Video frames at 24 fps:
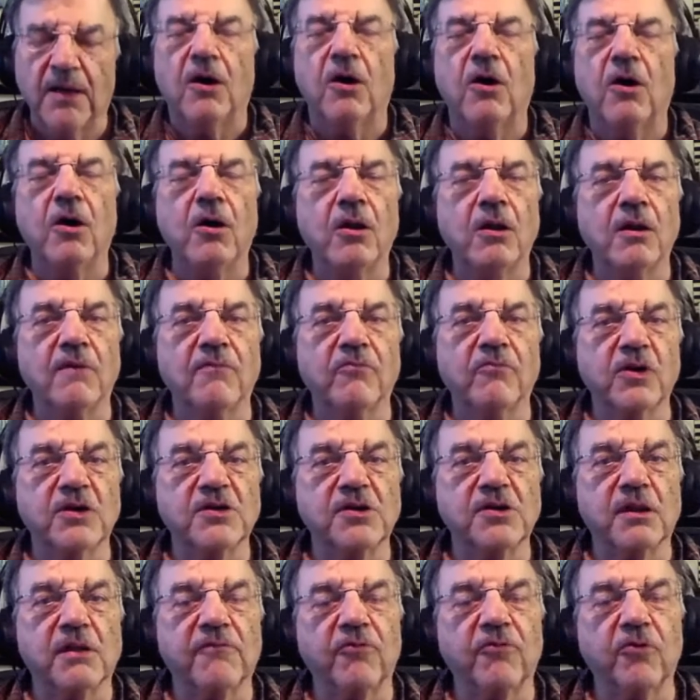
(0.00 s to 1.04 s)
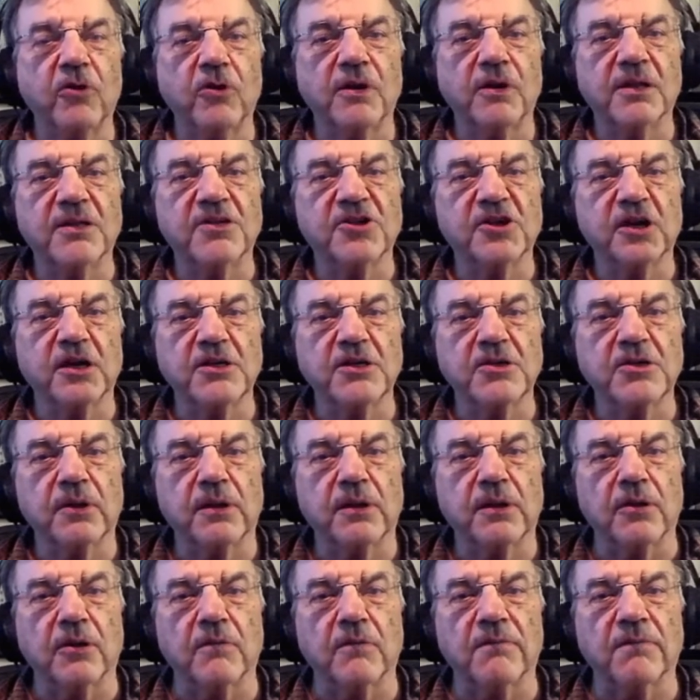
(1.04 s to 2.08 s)
all of Russia's foreign exchange
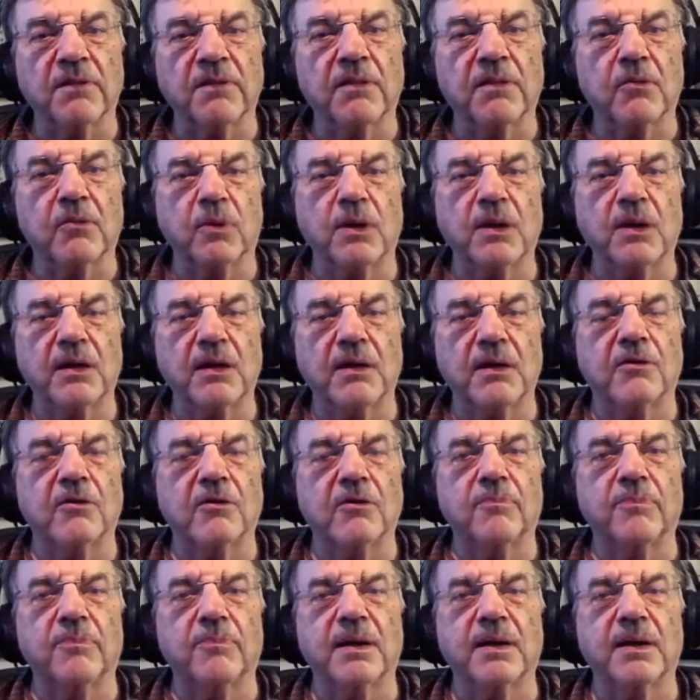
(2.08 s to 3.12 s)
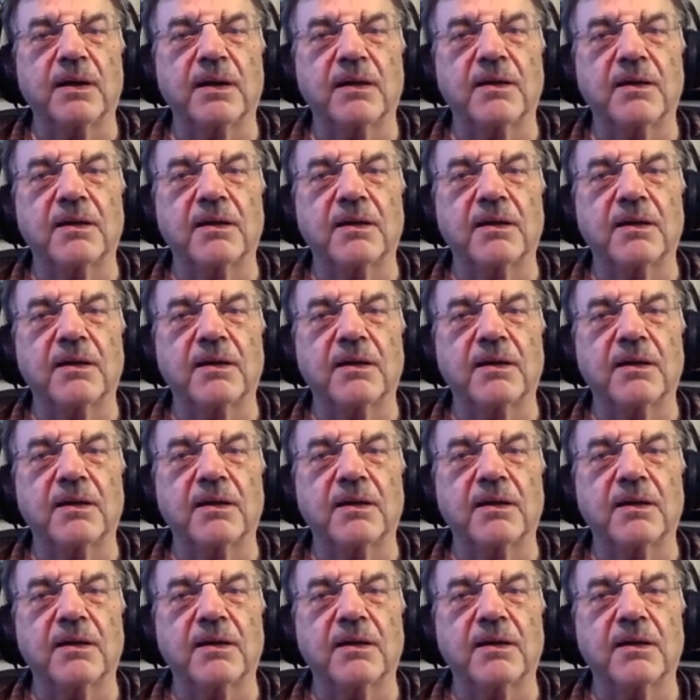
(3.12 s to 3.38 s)
reserves, $300 billion.